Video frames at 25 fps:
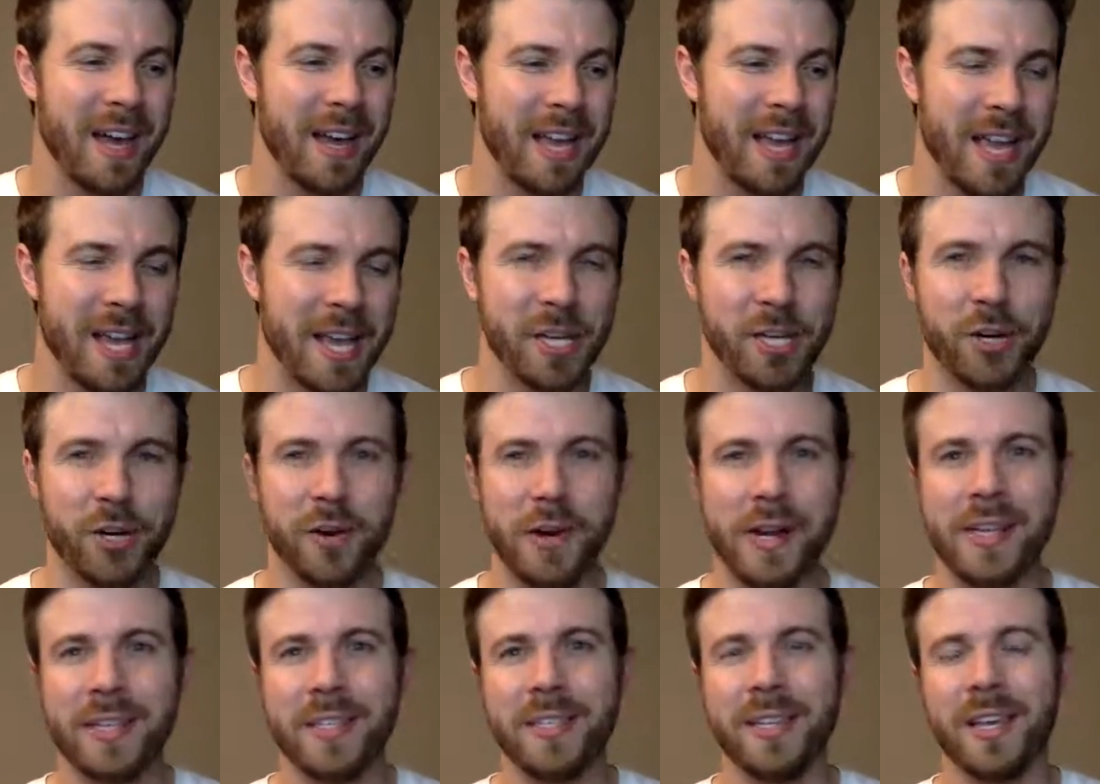
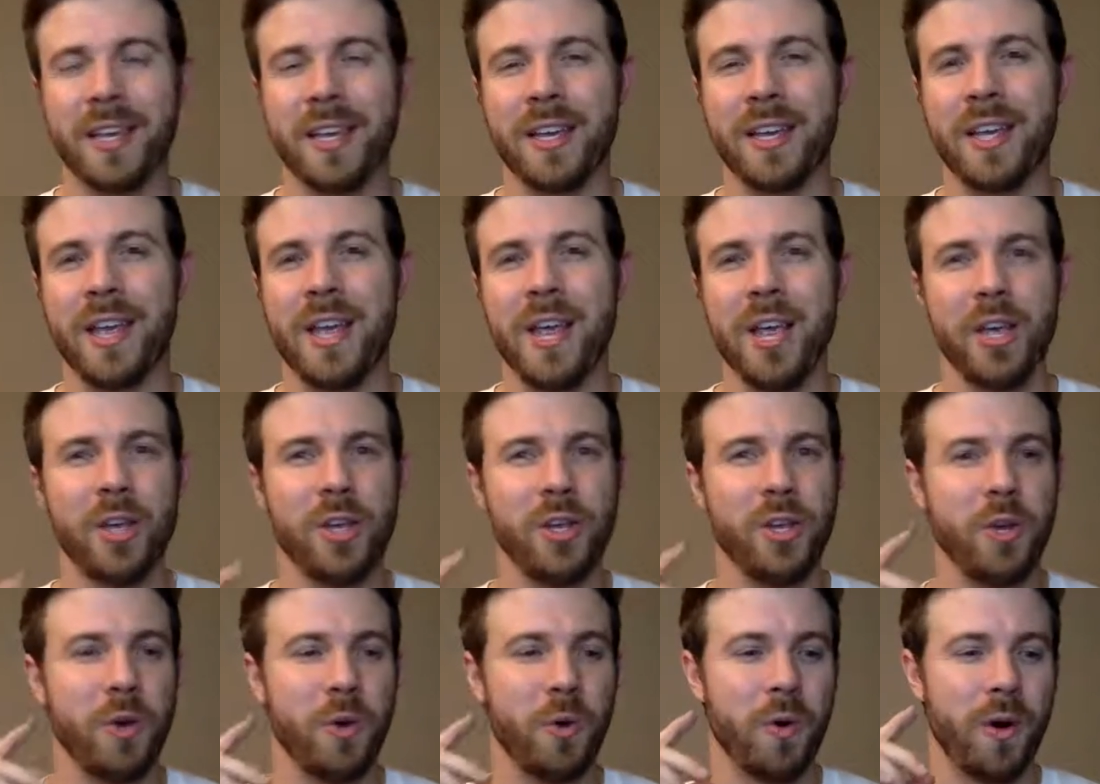increasing
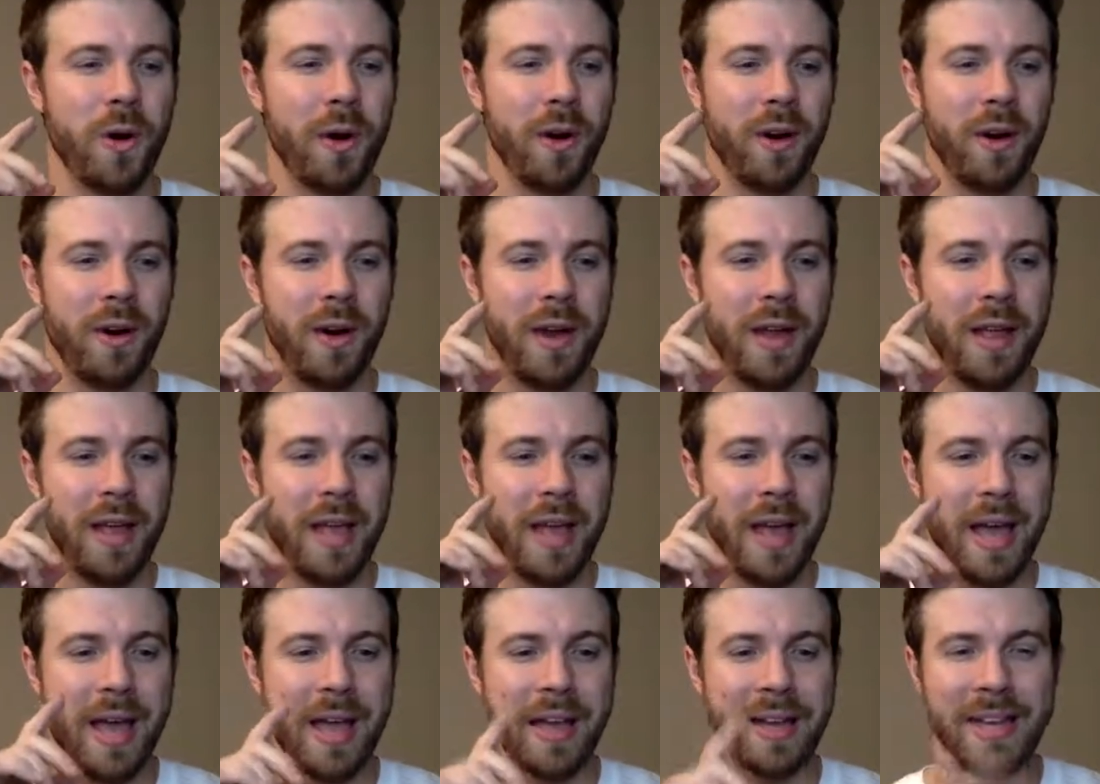your
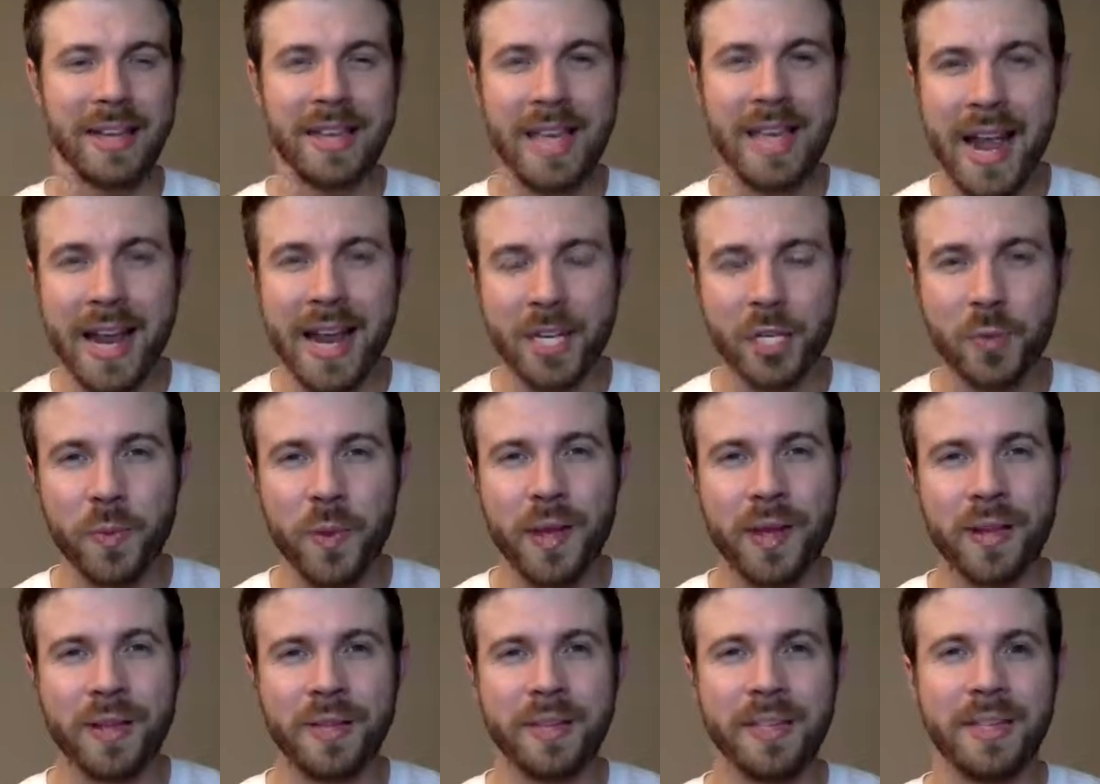
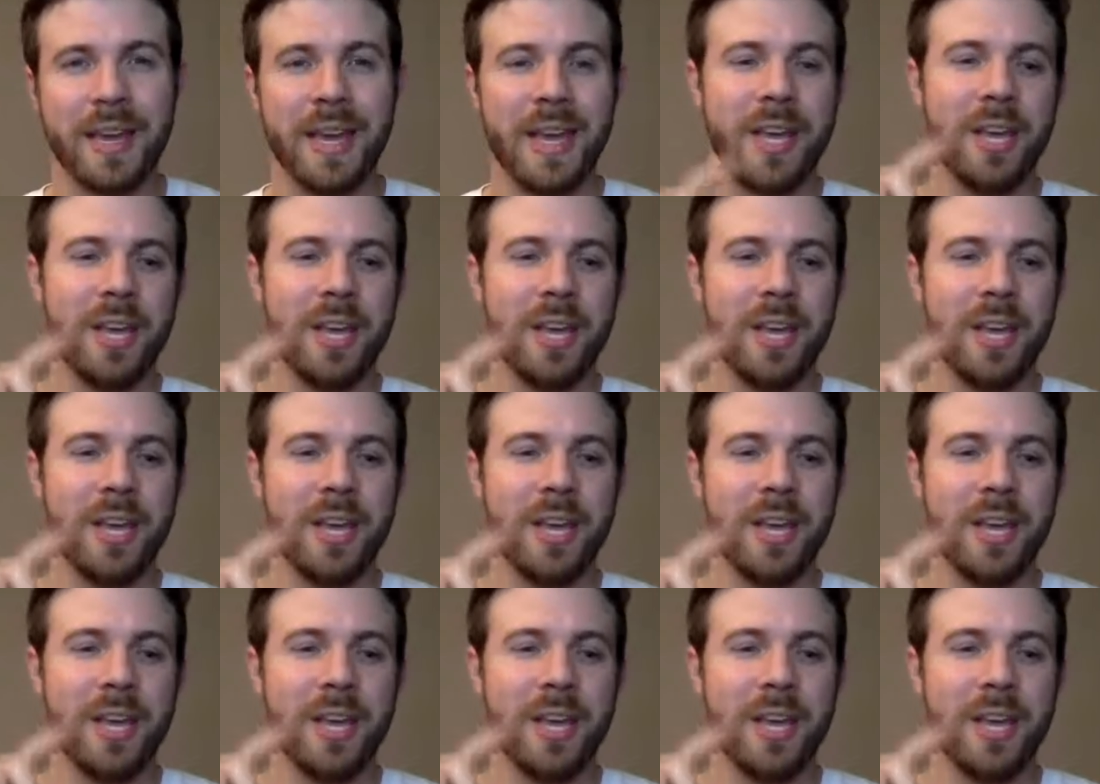engagement,